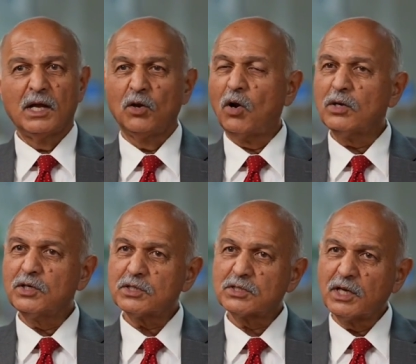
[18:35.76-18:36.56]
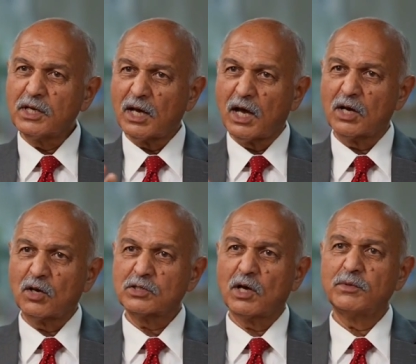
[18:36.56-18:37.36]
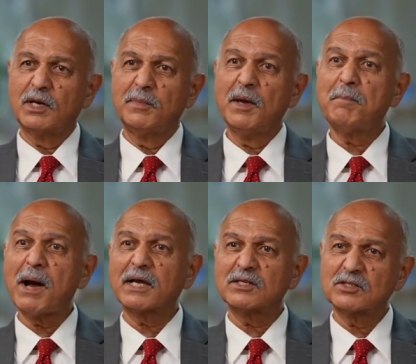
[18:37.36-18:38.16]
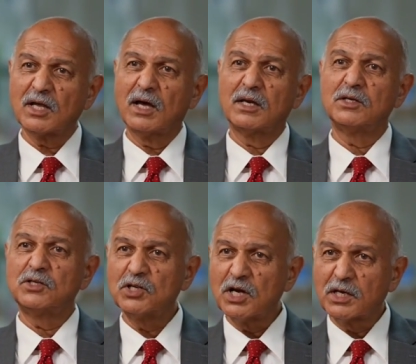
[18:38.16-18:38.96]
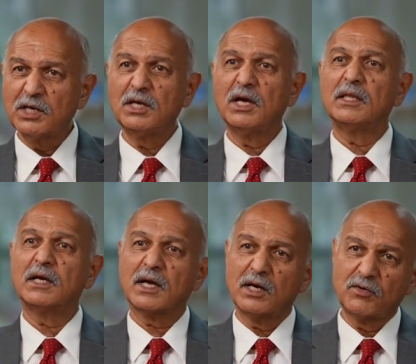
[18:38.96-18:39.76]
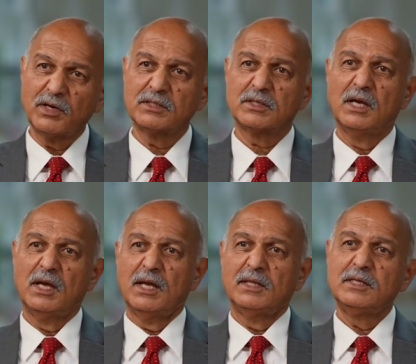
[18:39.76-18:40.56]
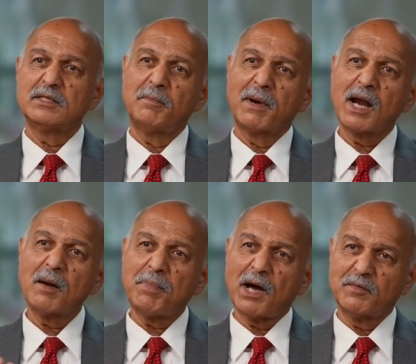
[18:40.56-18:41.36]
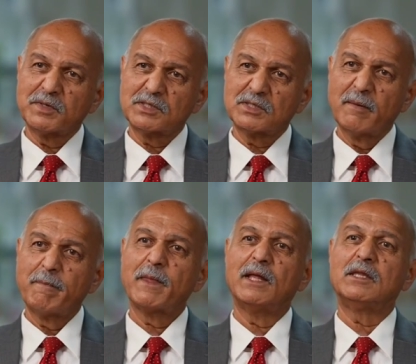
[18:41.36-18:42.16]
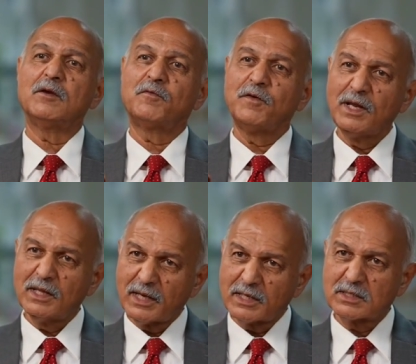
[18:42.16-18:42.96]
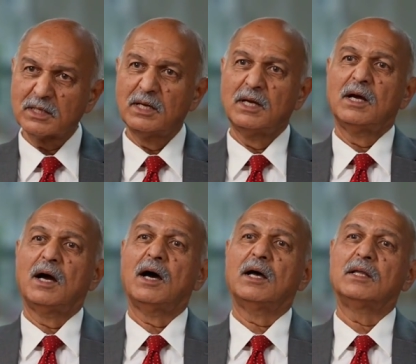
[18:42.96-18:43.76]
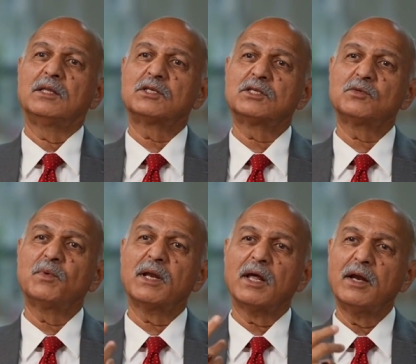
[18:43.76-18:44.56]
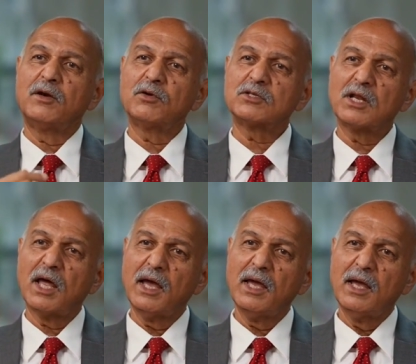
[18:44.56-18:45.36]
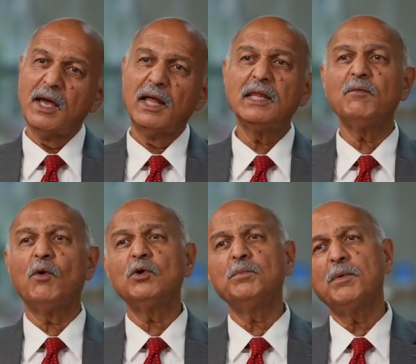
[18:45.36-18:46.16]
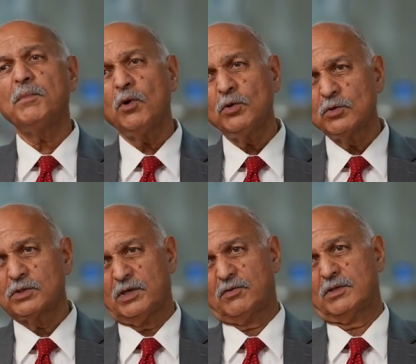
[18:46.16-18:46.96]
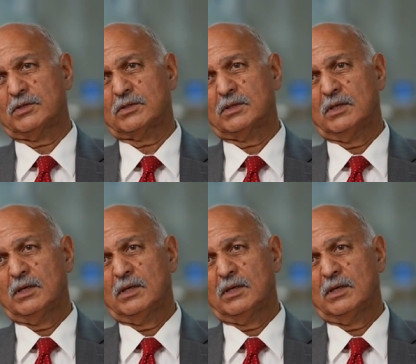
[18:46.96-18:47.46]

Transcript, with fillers: Not just Iran or Saudi Arabia, Pakistan, Turkey, other countries. These are middle powers and they feel that uh, this is where our interests lie and they want to promote those interests